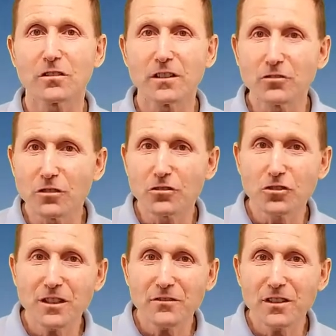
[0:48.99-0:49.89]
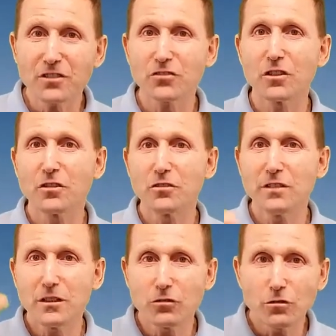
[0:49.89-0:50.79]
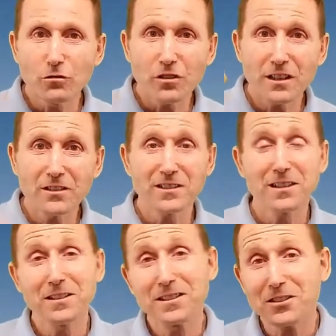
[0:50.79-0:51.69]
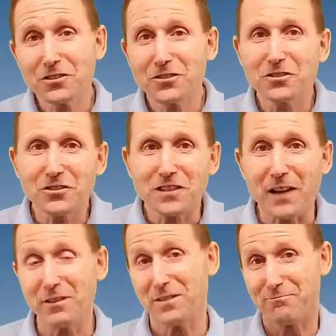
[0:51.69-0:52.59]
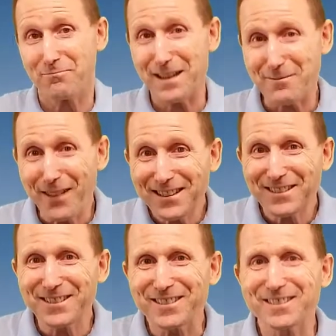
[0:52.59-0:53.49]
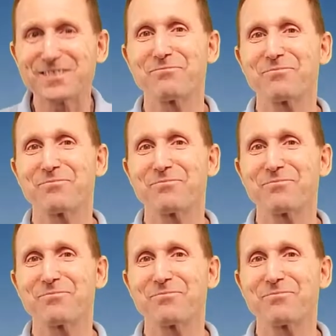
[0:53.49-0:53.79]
And to achieve this, you need two things in addition to just having big muscles.